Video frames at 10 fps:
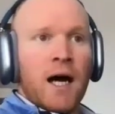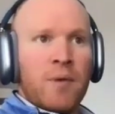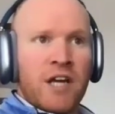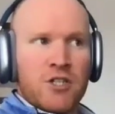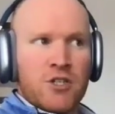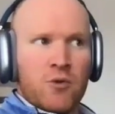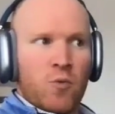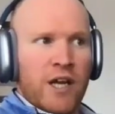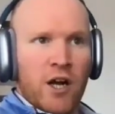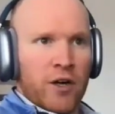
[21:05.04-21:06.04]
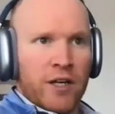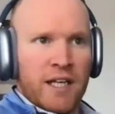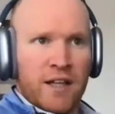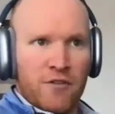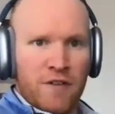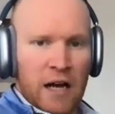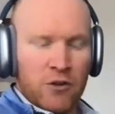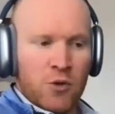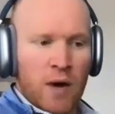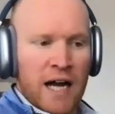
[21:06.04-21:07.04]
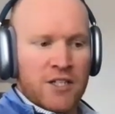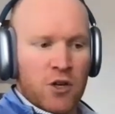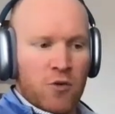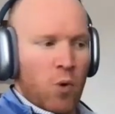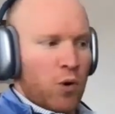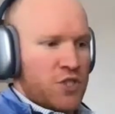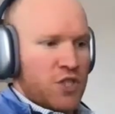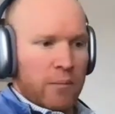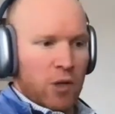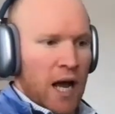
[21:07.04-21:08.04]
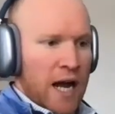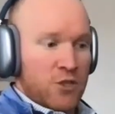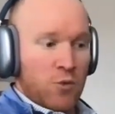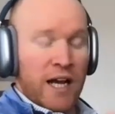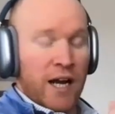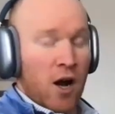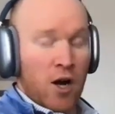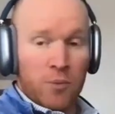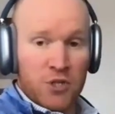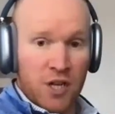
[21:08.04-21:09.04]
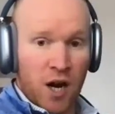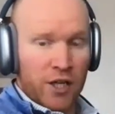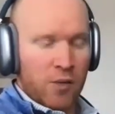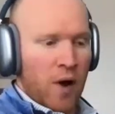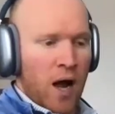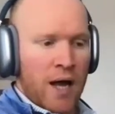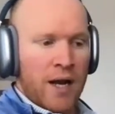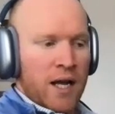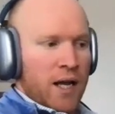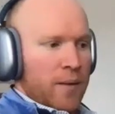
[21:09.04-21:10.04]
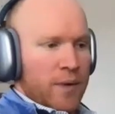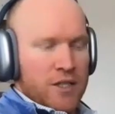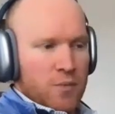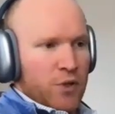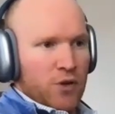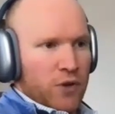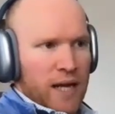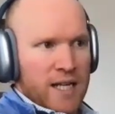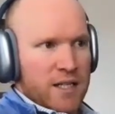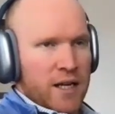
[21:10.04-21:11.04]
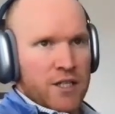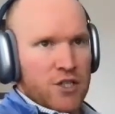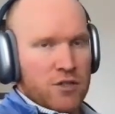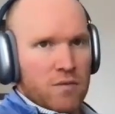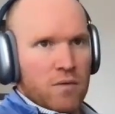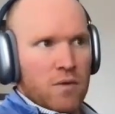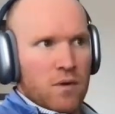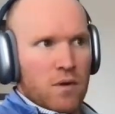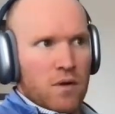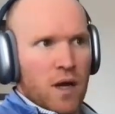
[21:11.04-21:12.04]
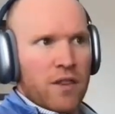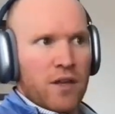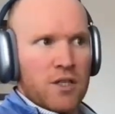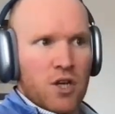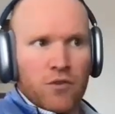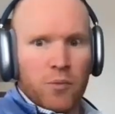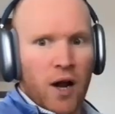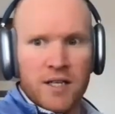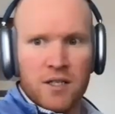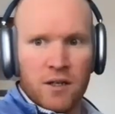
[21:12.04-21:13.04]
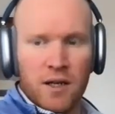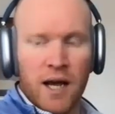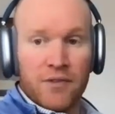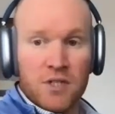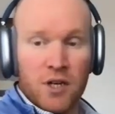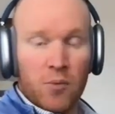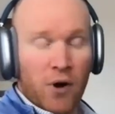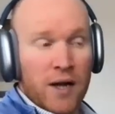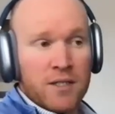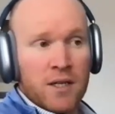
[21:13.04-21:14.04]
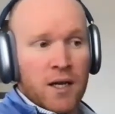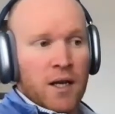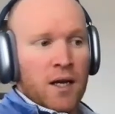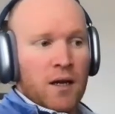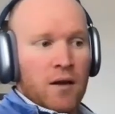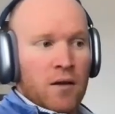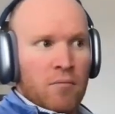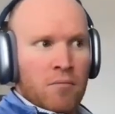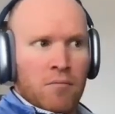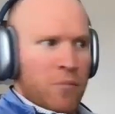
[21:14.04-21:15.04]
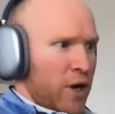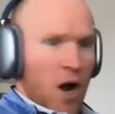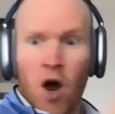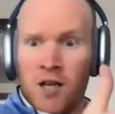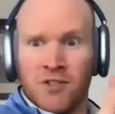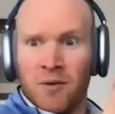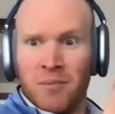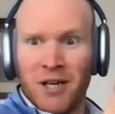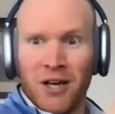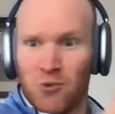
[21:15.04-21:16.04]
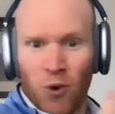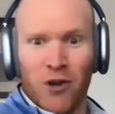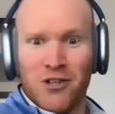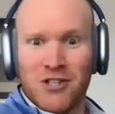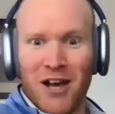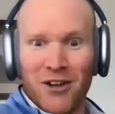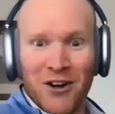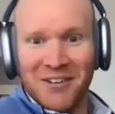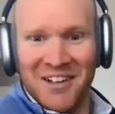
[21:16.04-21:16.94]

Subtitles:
because we already did the value add. So more stabilized. We got it 100% occupied. I mean, it's a beautiful asset. It just, I think, is overpriced at the sale price. But yeah, awesome, because we're the seller.